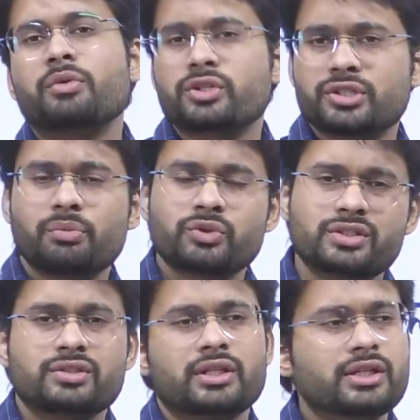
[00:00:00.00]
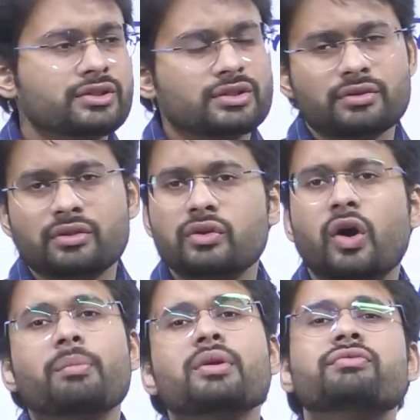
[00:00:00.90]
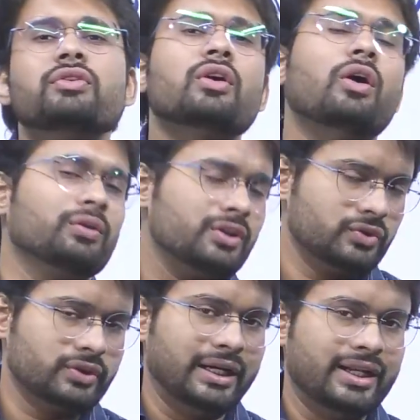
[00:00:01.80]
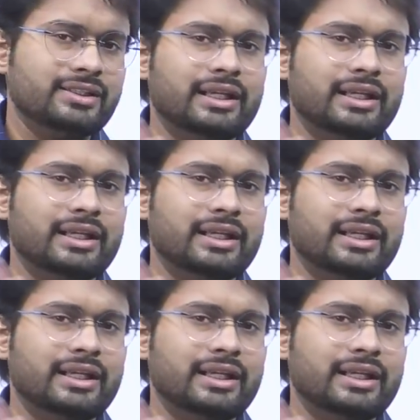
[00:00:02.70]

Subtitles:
Production process is common for all the societies